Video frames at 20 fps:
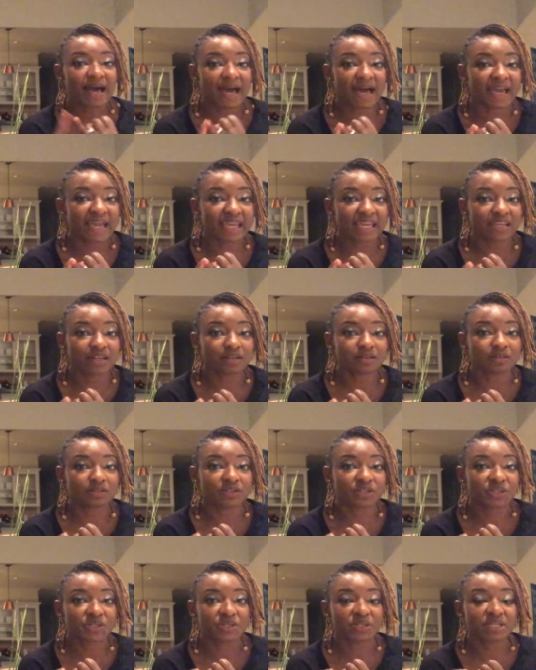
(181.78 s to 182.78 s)
hiatal
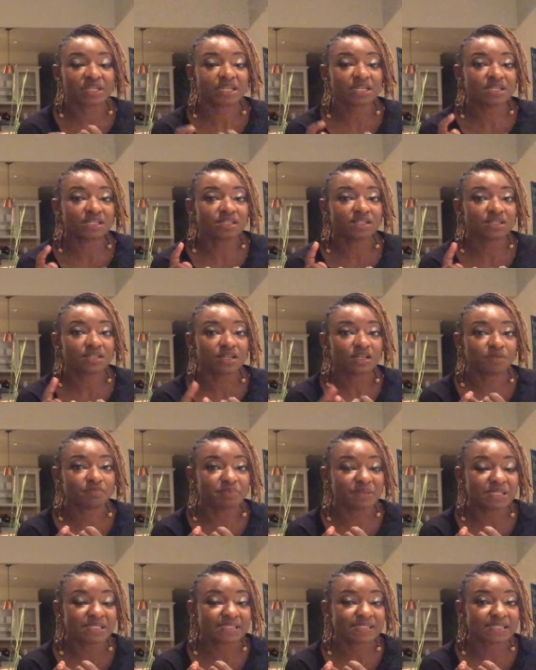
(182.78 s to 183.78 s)
hernia,
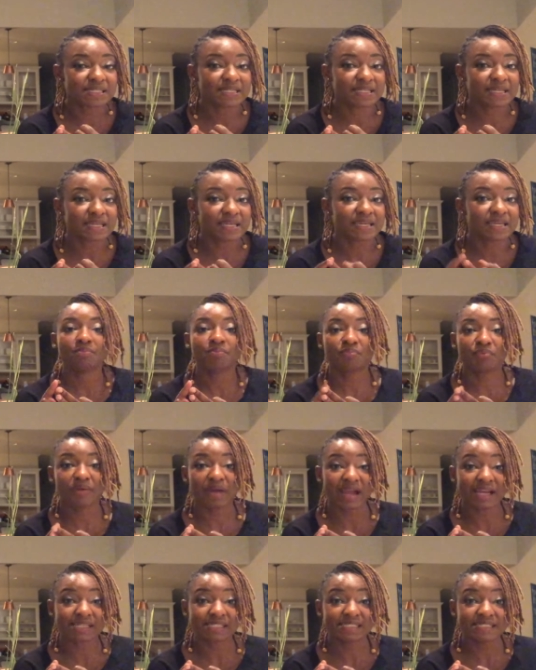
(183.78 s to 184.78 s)
obesity,
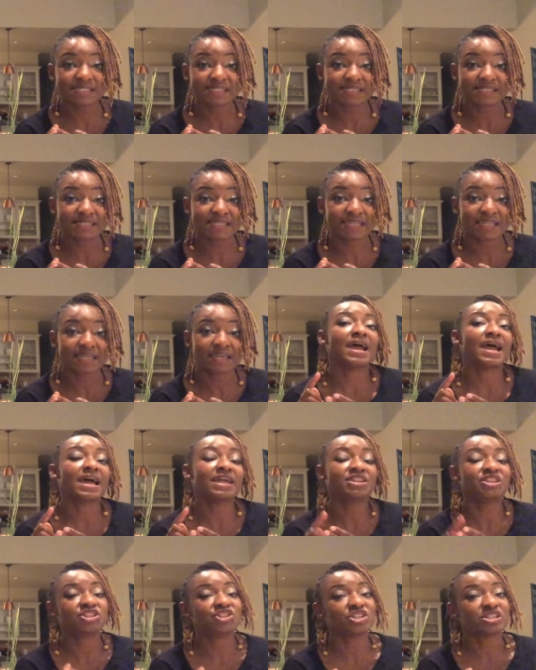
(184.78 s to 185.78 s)
pregnancy,
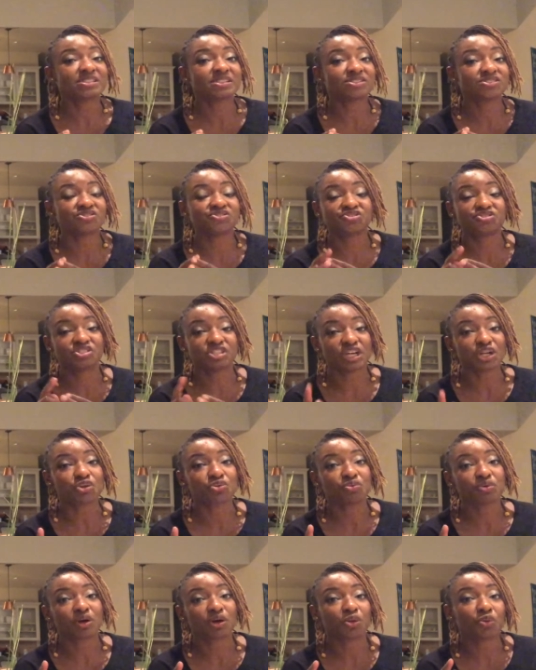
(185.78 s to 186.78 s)
and just
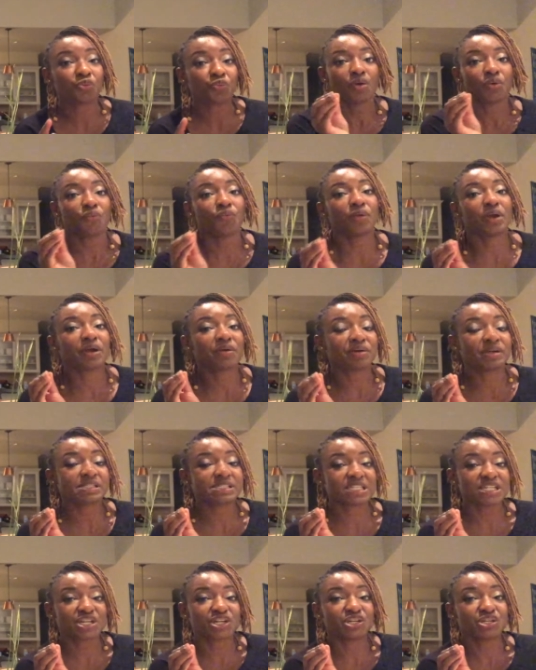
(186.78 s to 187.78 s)
general wear and
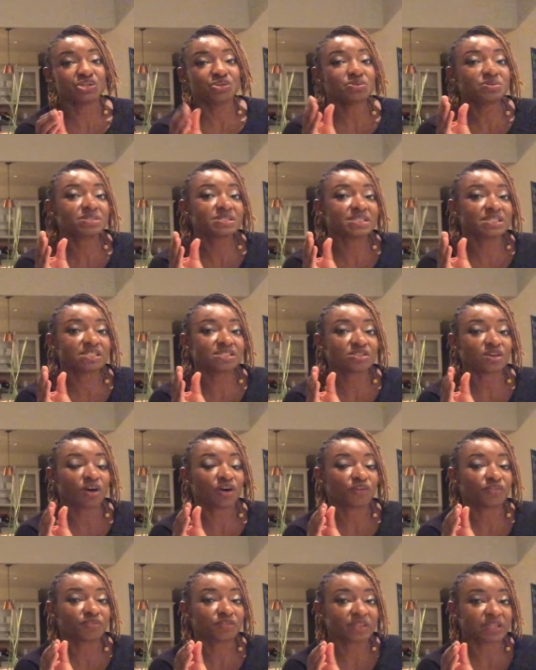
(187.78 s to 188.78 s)
tear uses
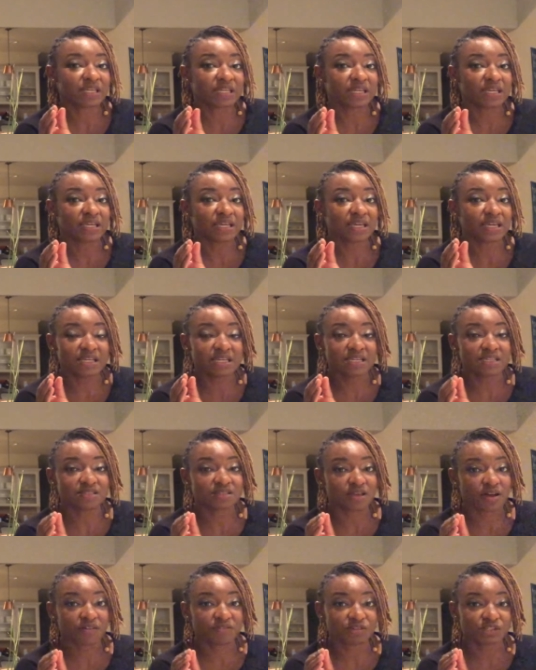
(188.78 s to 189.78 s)
of the
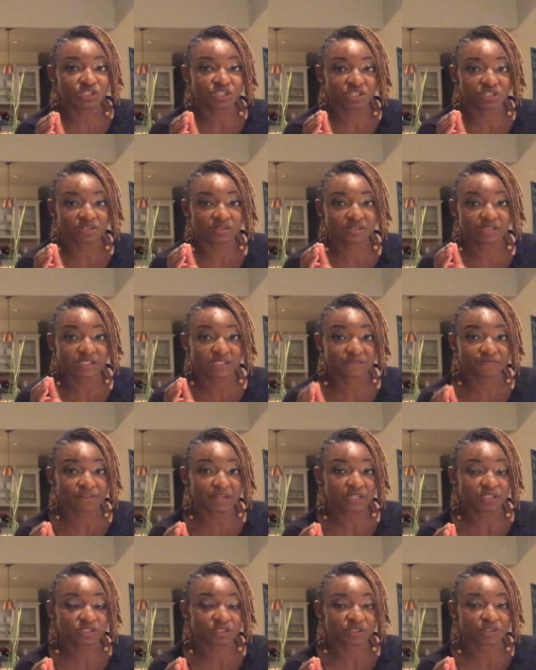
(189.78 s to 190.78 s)
esophageal
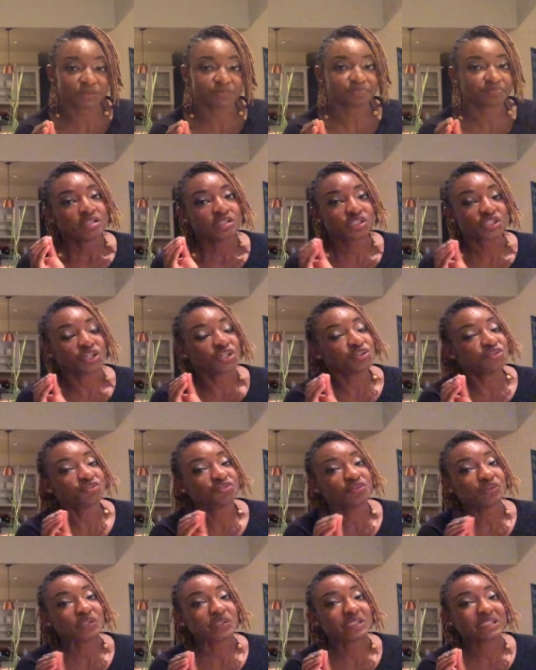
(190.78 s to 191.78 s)
sphincter. Certain
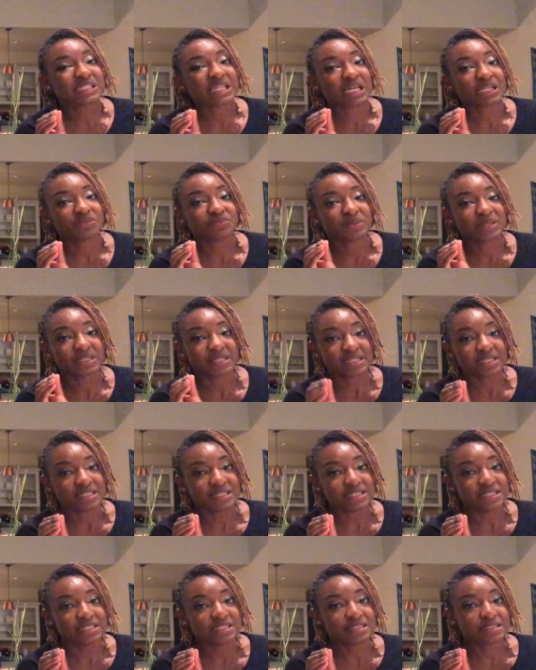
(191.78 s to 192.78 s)
foods that we
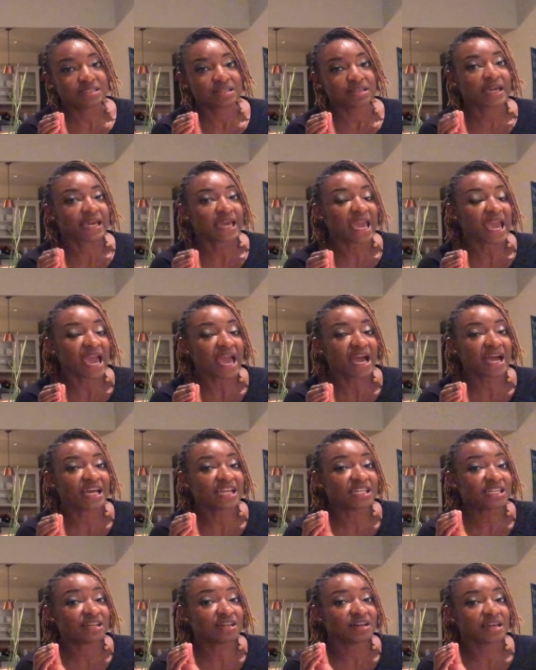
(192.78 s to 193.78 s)
eat
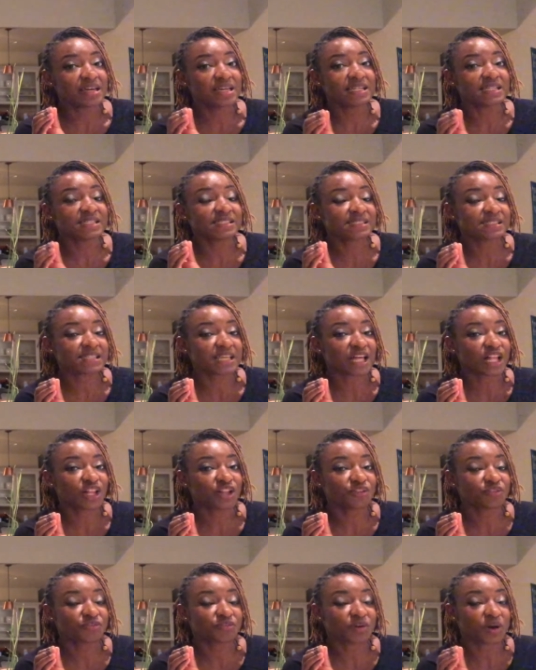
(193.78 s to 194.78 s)
can in
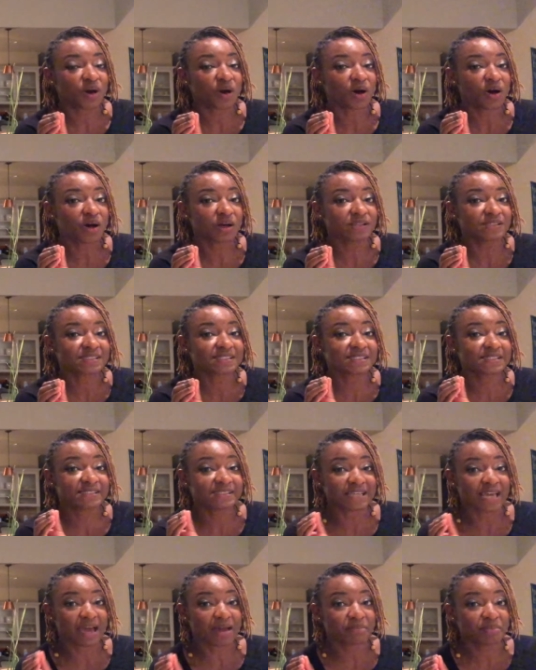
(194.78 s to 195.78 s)
itself cause
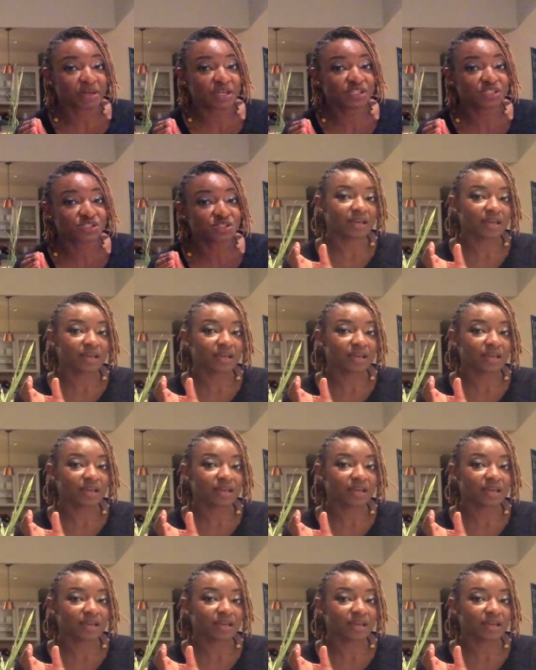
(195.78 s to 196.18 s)
damage.